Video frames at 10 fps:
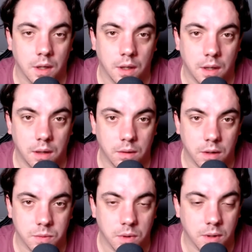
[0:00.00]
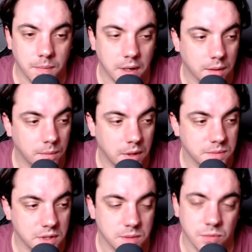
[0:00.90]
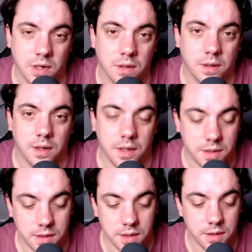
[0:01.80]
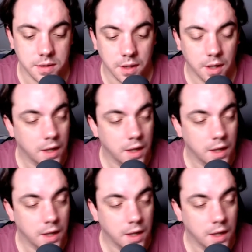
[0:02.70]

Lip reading: Hello guys, welcome back. My name is Asim Rant and this is